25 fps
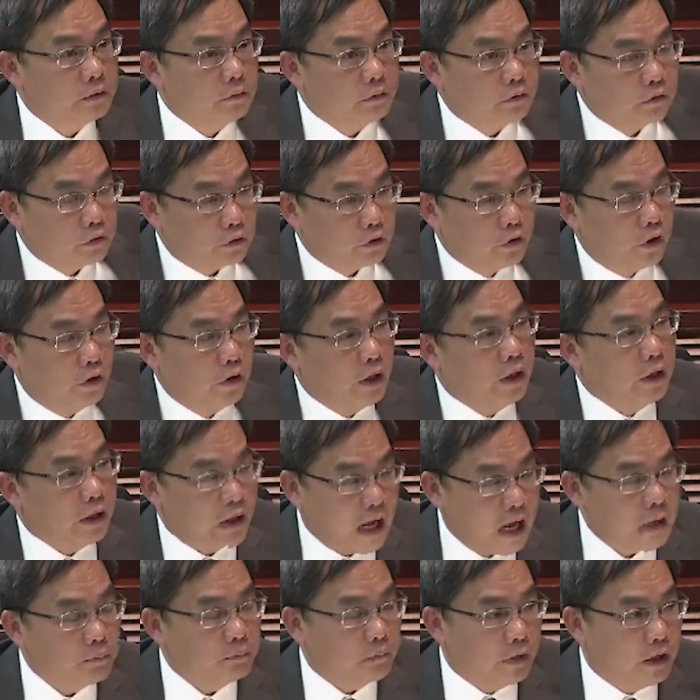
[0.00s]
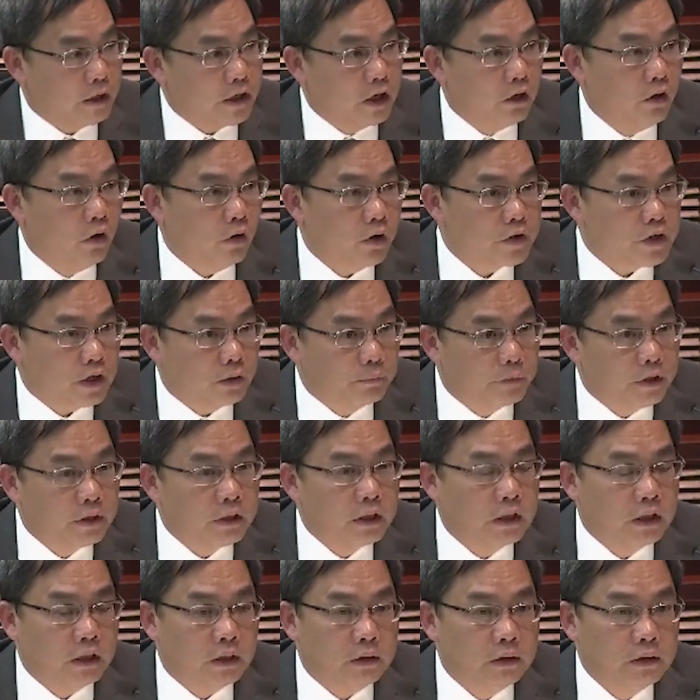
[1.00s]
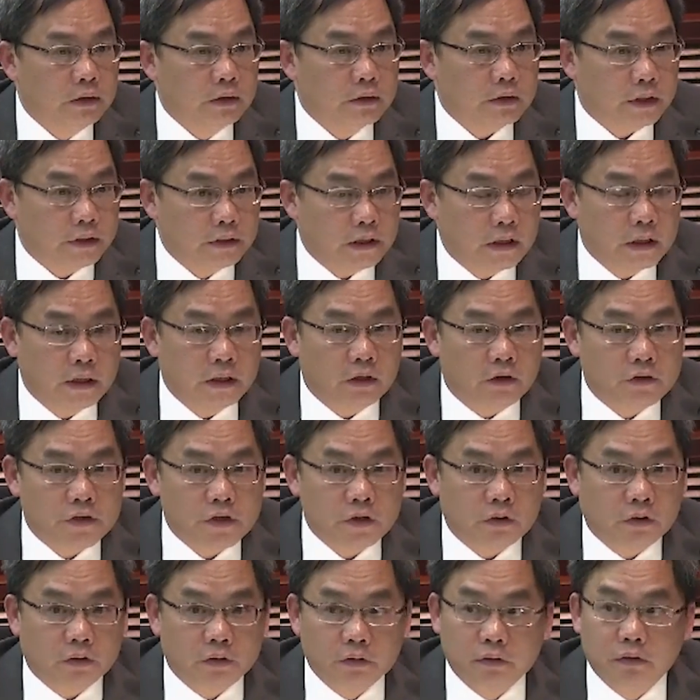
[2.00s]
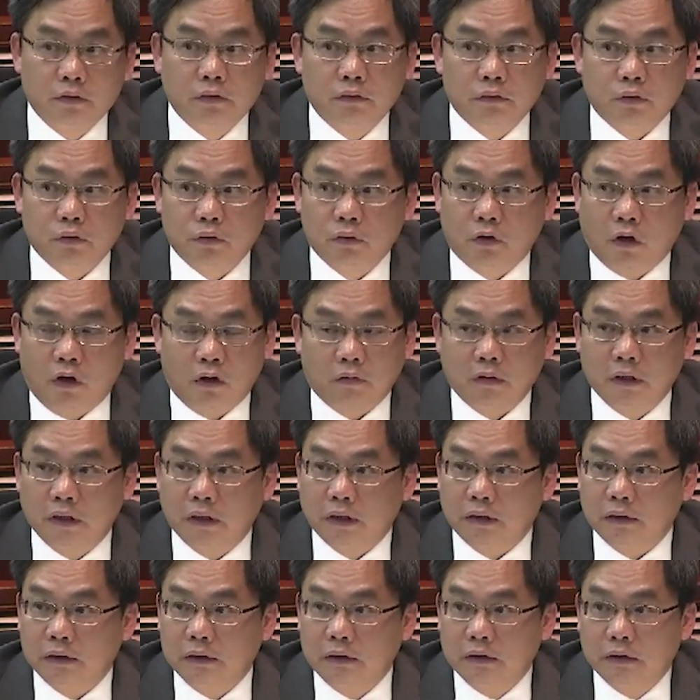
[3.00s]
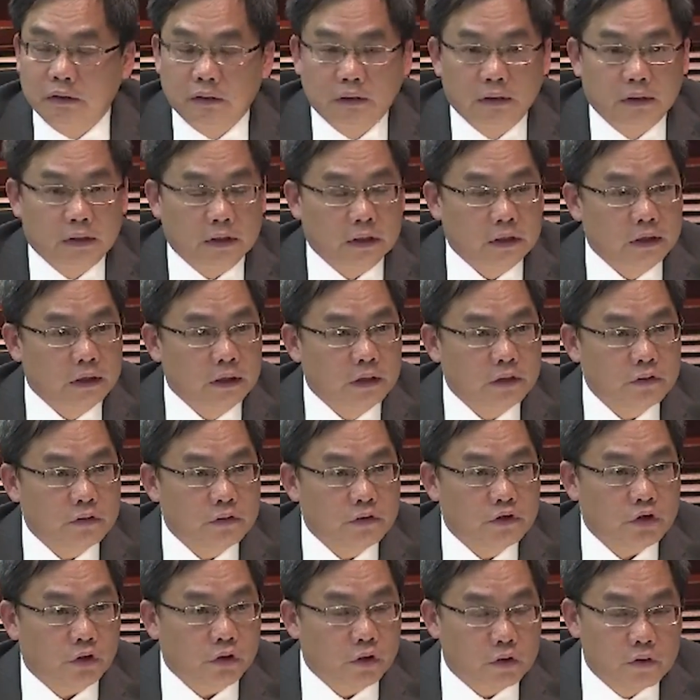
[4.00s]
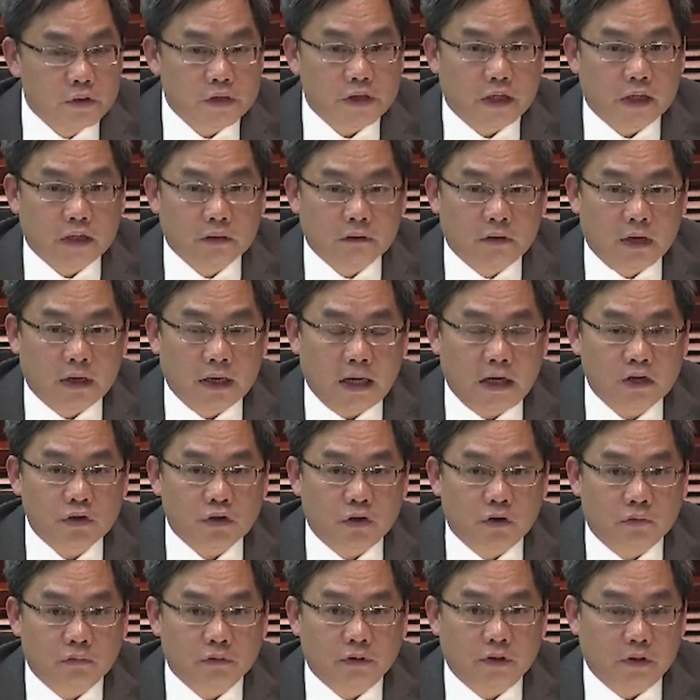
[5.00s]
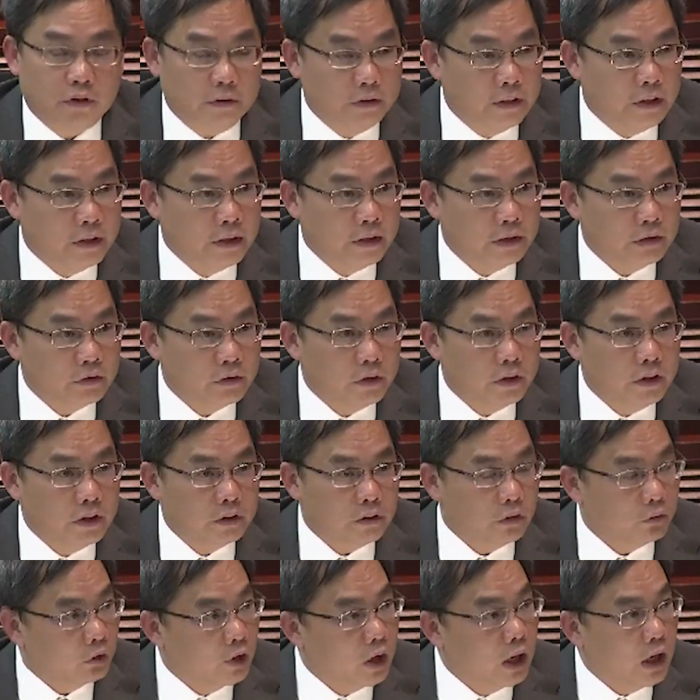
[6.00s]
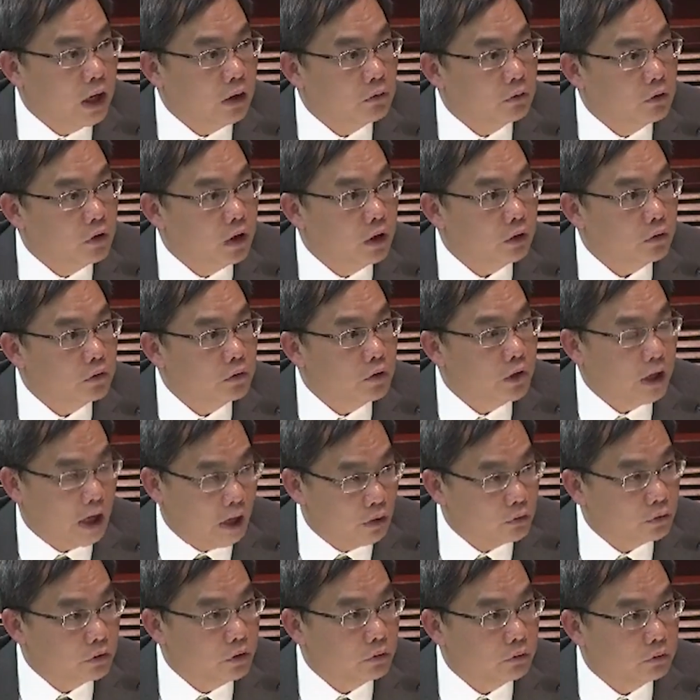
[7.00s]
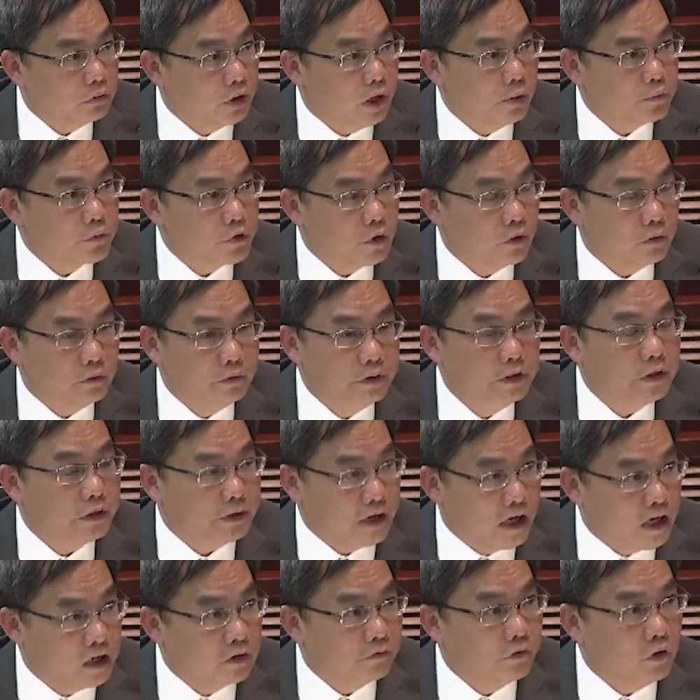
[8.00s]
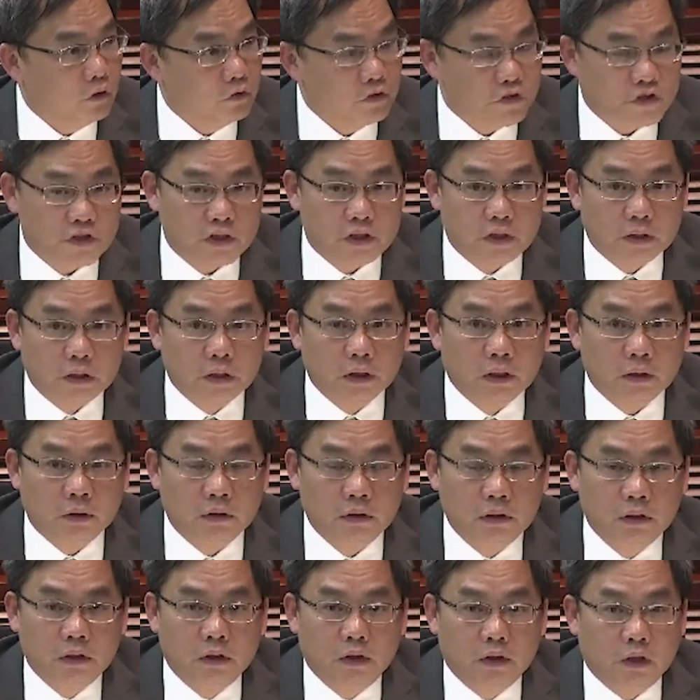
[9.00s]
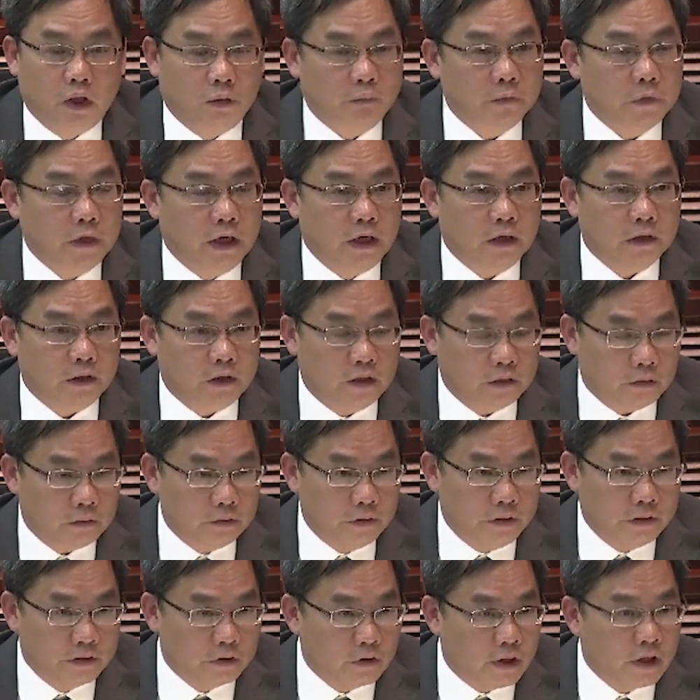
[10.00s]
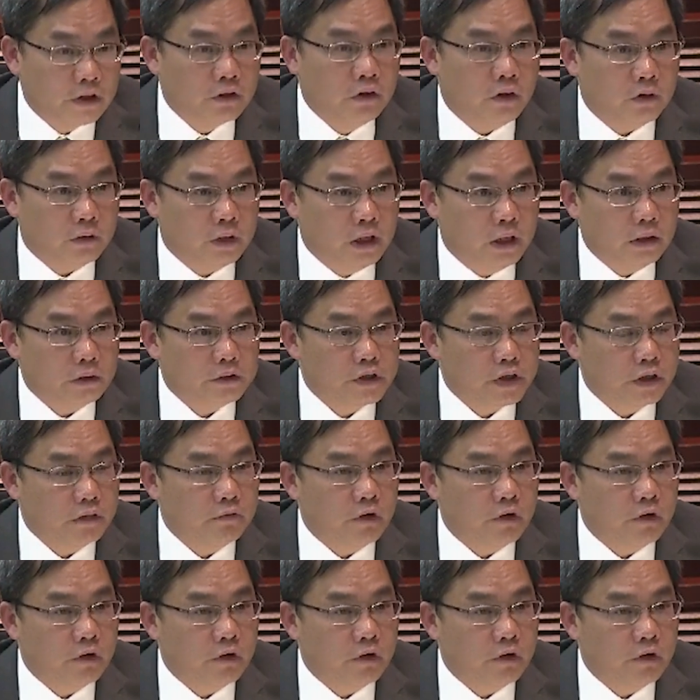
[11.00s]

So what about our parents? Can they file complaints? Well, th there are two levels to consider this issue. As I said, parents uh, should communicate and uh, cooperate with schools. That's the